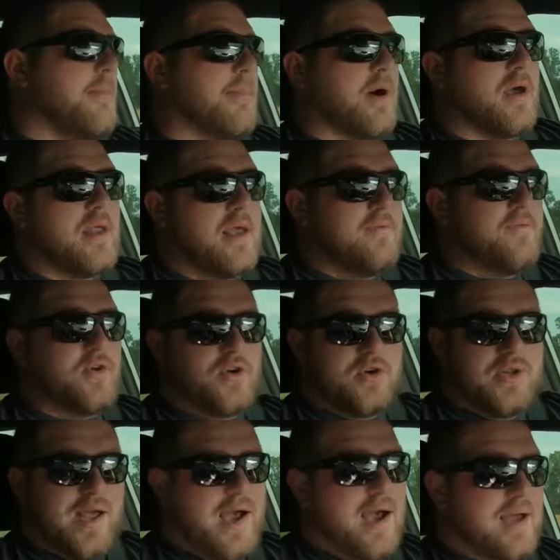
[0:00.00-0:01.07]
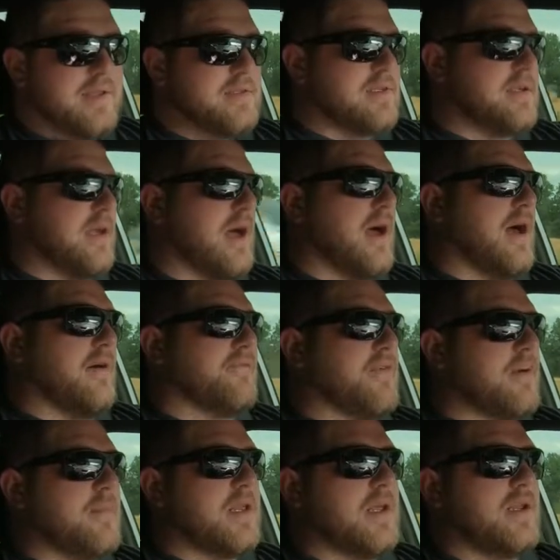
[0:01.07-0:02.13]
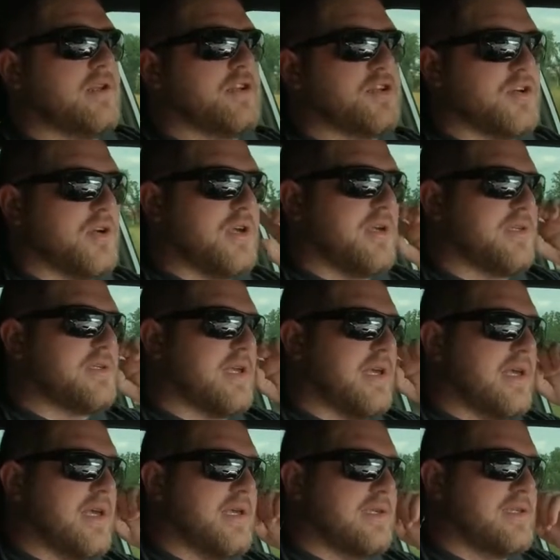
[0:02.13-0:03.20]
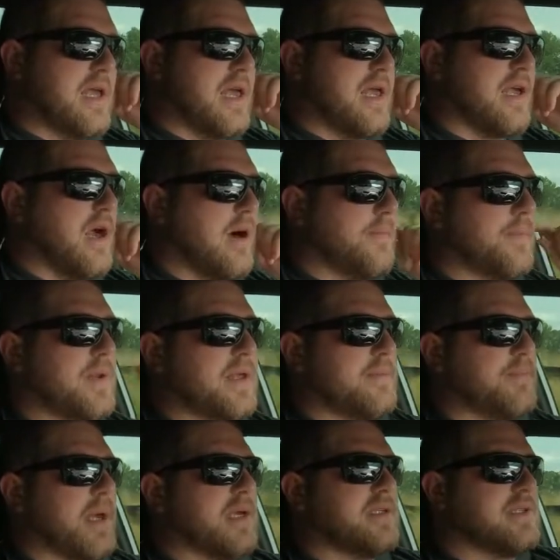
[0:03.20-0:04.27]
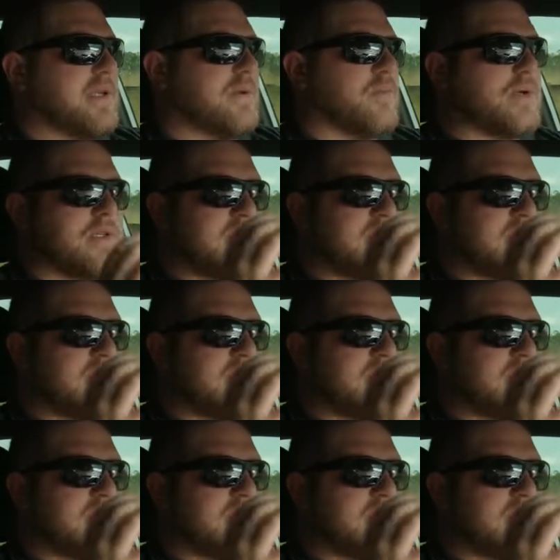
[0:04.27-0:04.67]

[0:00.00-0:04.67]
But if you're not, Fitment Industries is a company based in